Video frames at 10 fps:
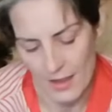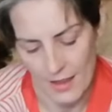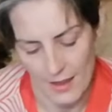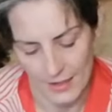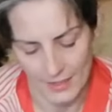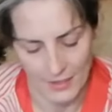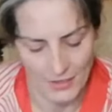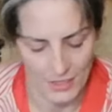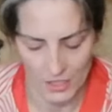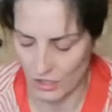And I'm going
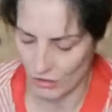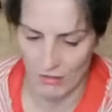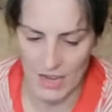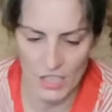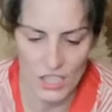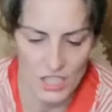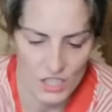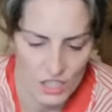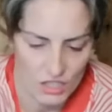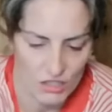to scratch and
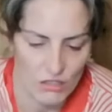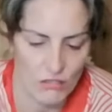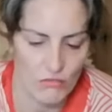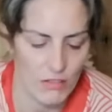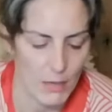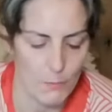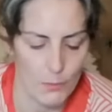scrape